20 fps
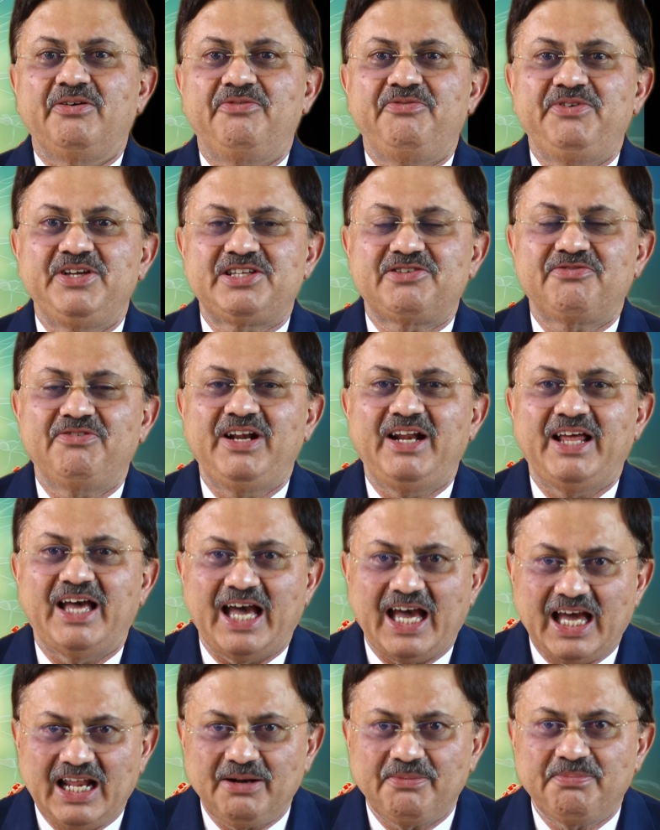which will
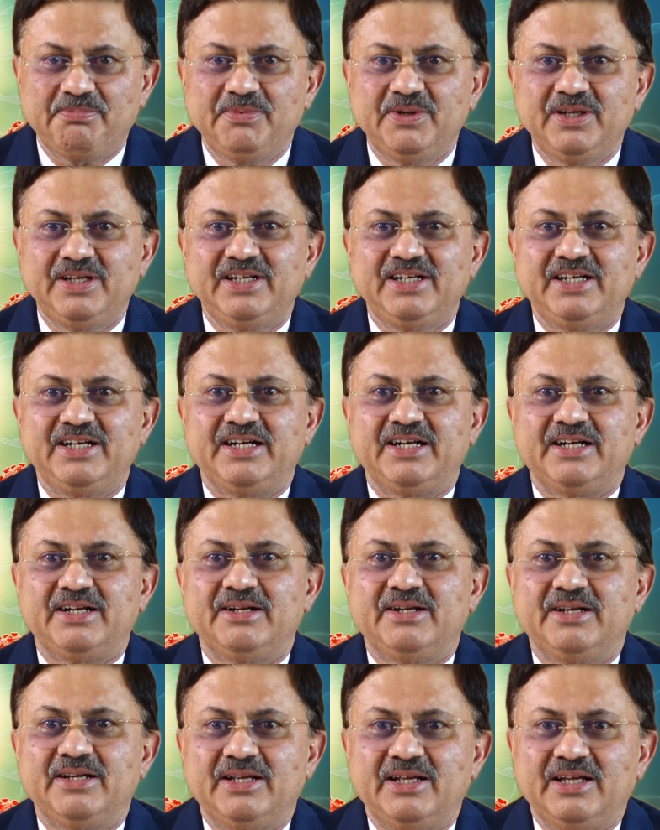help
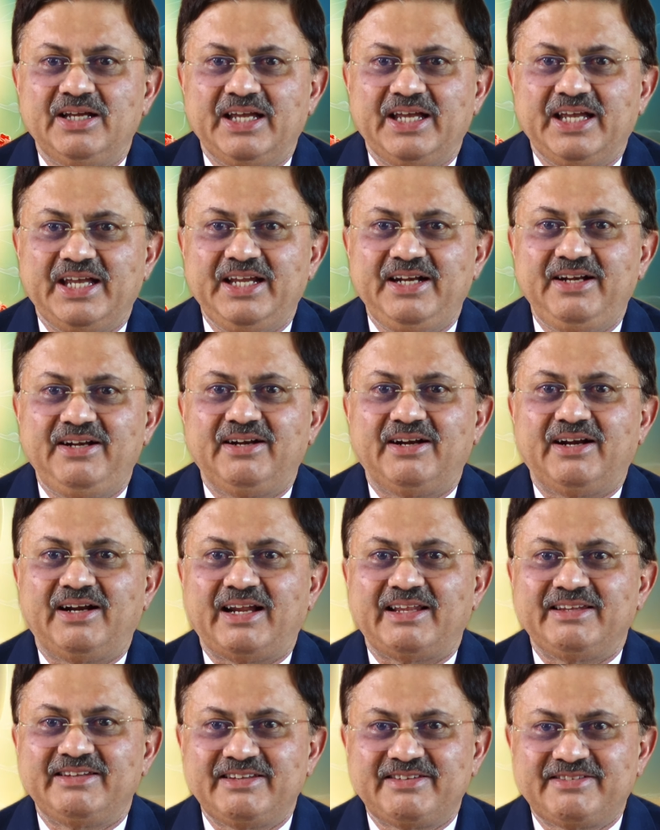in
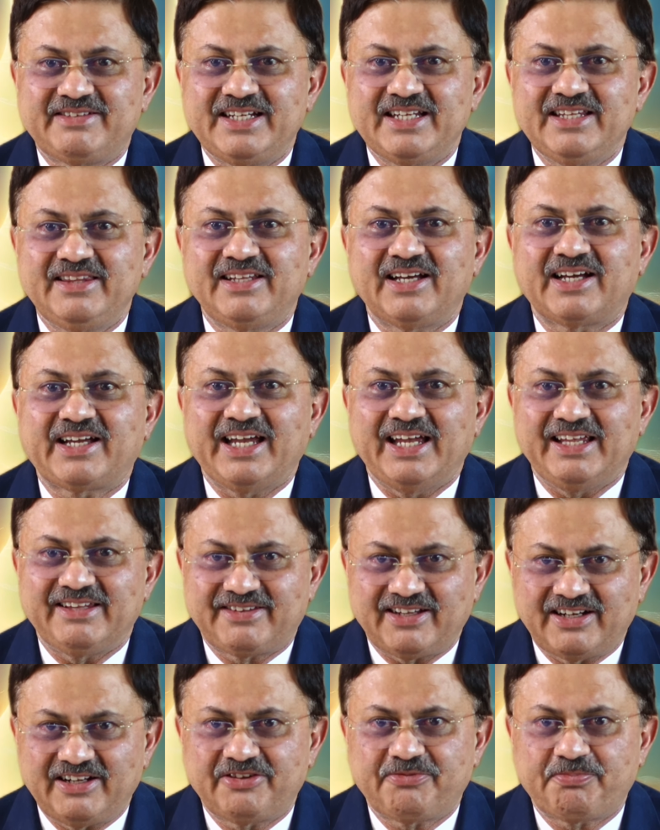resisting the
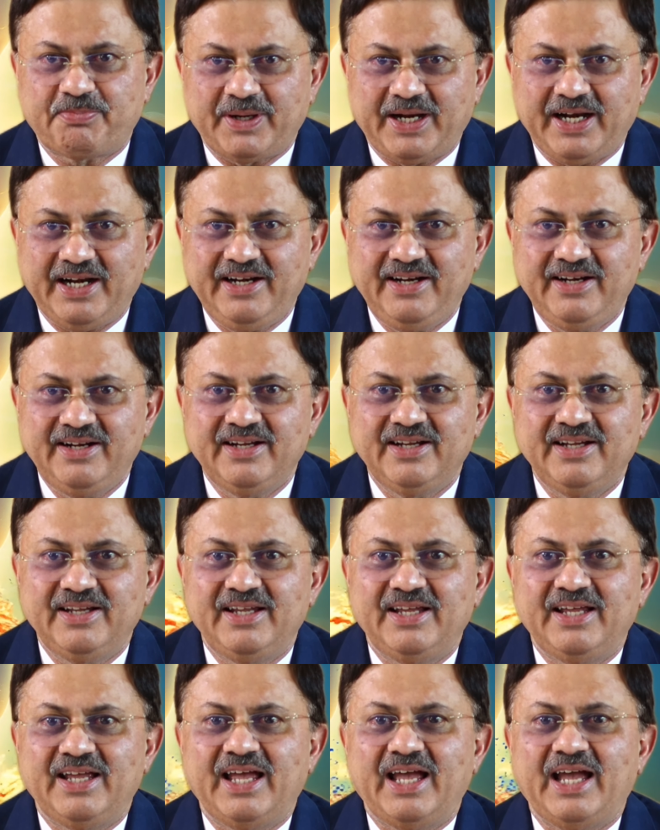cancer spread
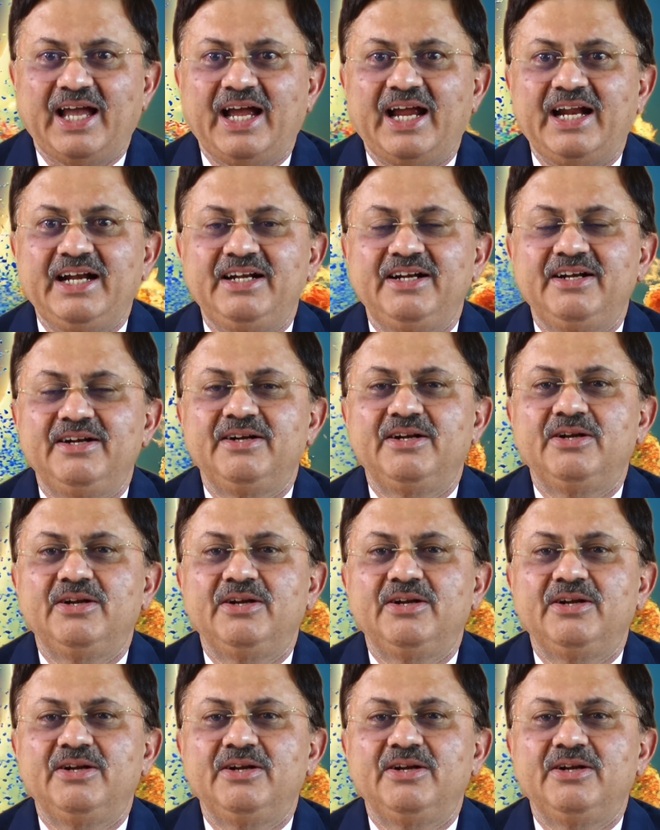and